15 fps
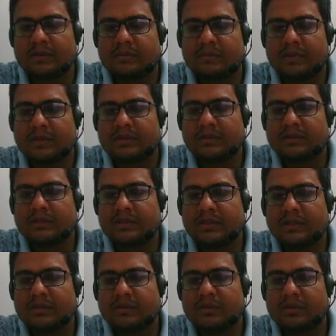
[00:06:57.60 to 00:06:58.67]
plus 3
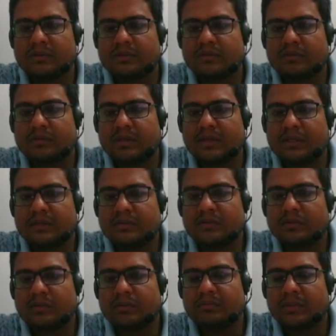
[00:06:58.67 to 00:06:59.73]
cos square x
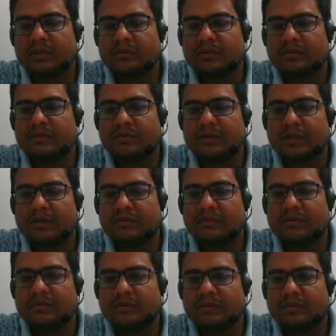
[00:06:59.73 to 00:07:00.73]
whole power 5